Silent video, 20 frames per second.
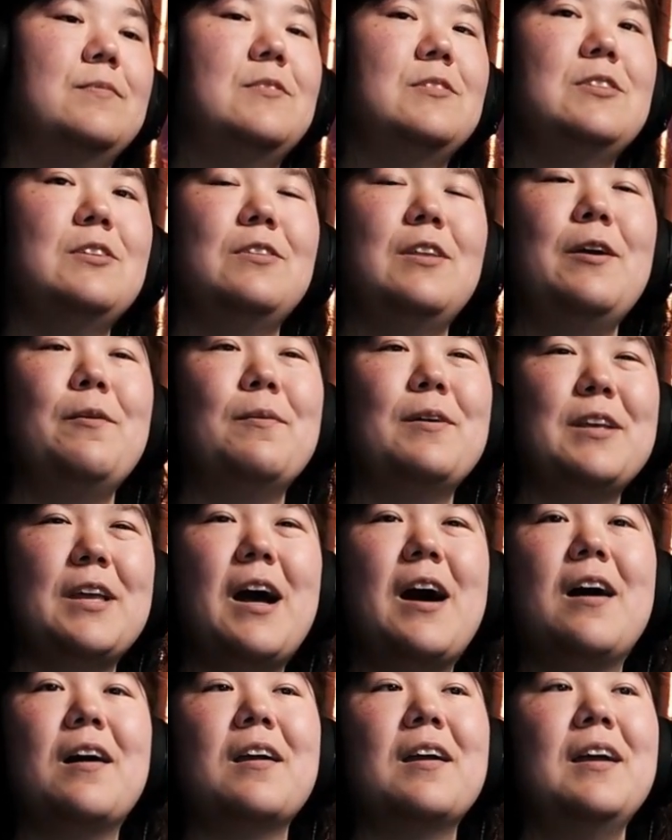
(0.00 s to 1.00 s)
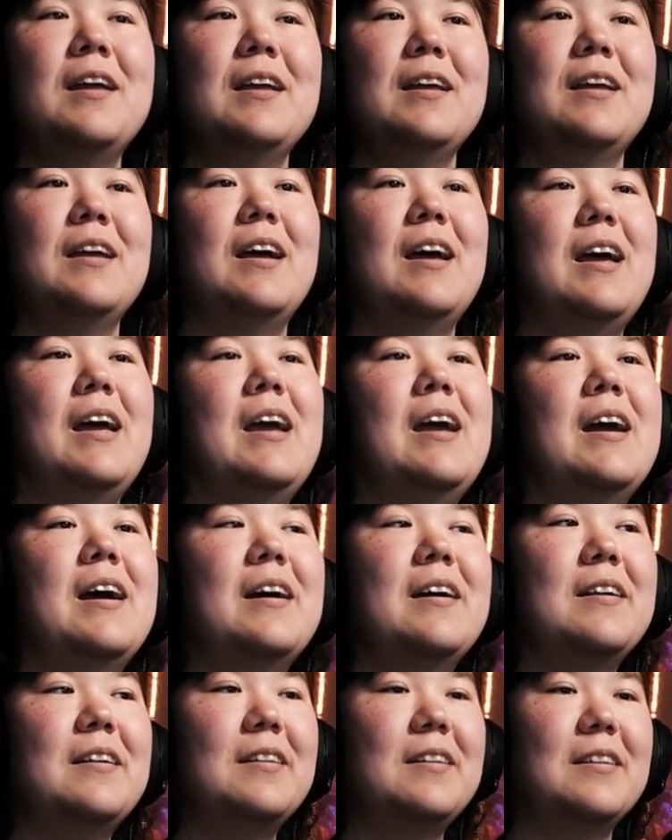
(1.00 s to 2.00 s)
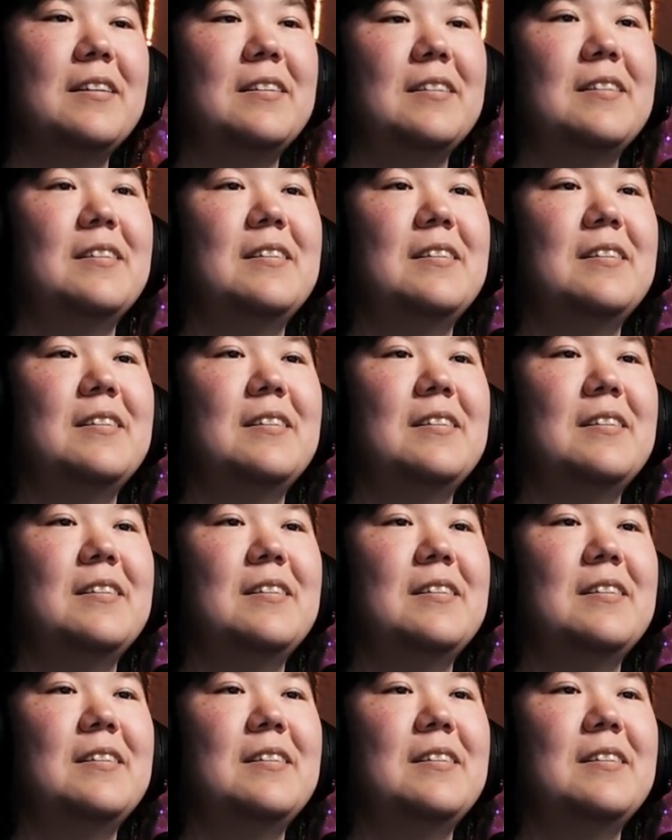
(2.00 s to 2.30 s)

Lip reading: So they were young. And